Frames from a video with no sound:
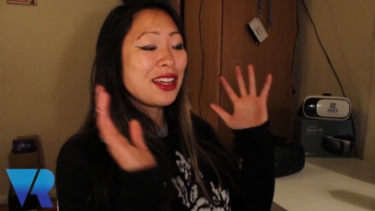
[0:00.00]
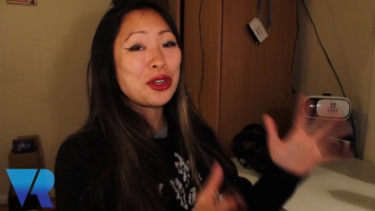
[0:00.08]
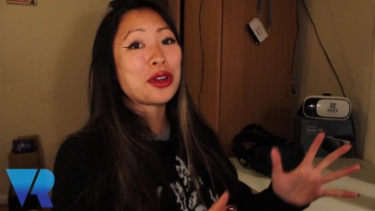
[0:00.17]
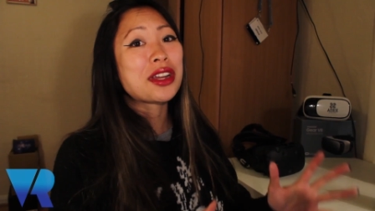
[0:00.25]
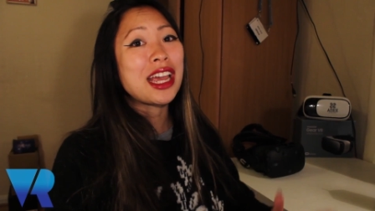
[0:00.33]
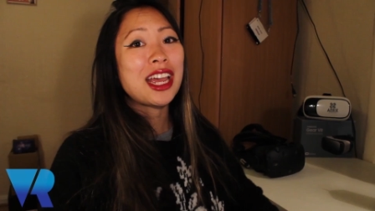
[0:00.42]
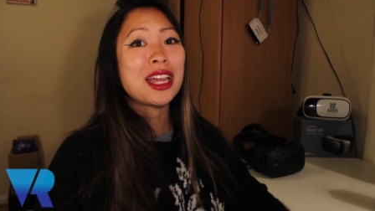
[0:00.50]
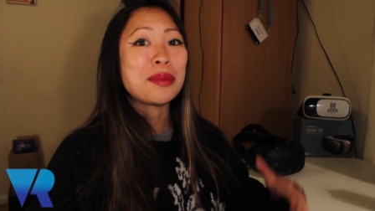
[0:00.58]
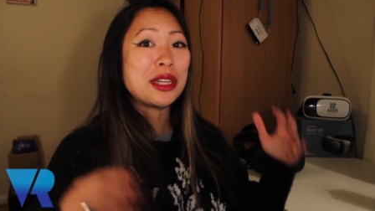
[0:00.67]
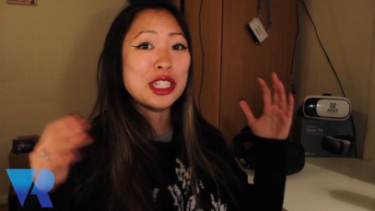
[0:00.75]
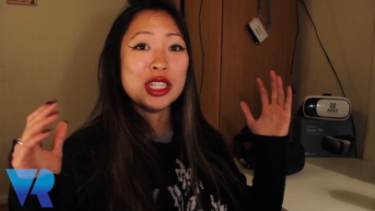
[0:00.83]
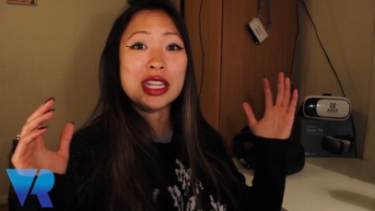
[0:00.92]
your game
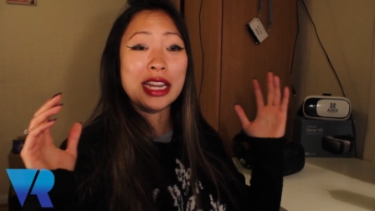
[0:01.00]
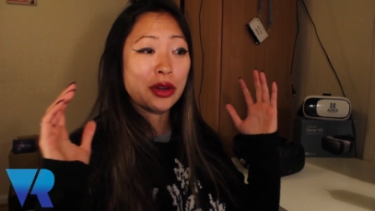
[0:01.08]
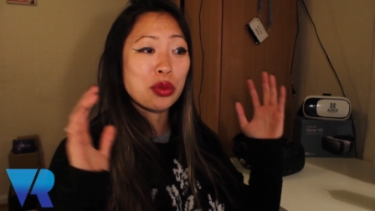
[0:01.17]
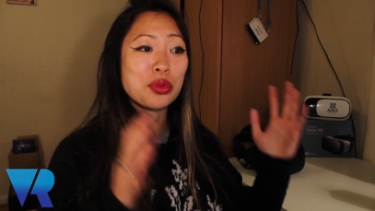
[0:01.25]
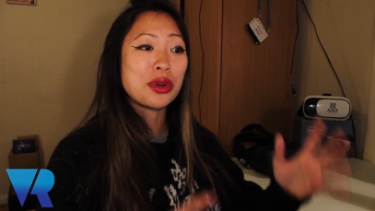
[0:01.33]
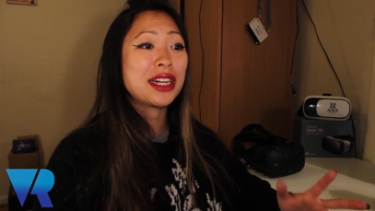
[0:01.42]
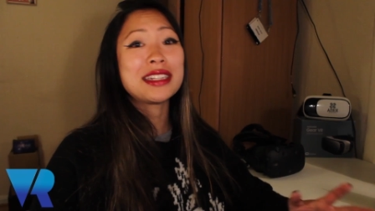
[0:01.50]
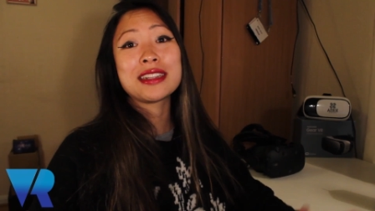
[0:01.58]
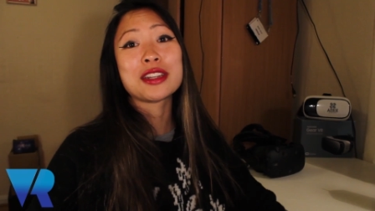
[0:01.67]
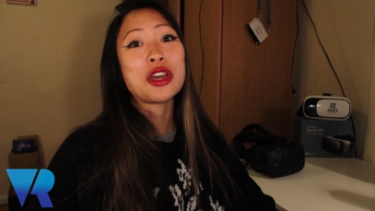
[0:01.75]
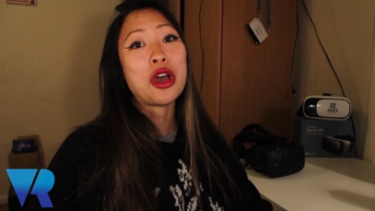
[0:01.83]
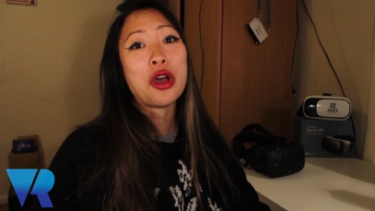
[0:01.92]
is like ready
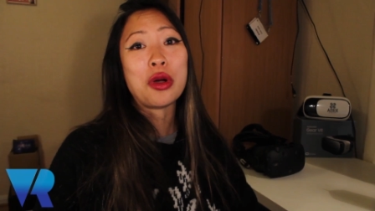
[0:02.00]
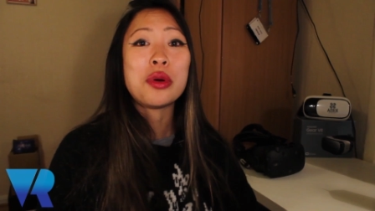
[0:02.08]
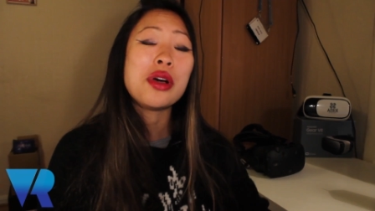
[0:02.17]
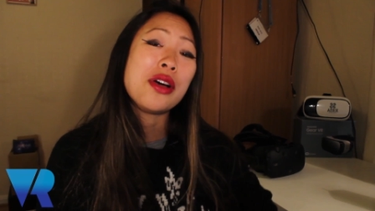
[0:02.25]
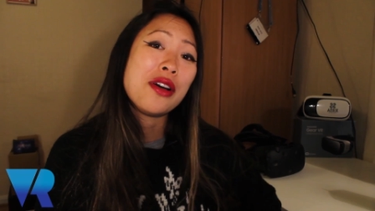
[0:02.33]
to go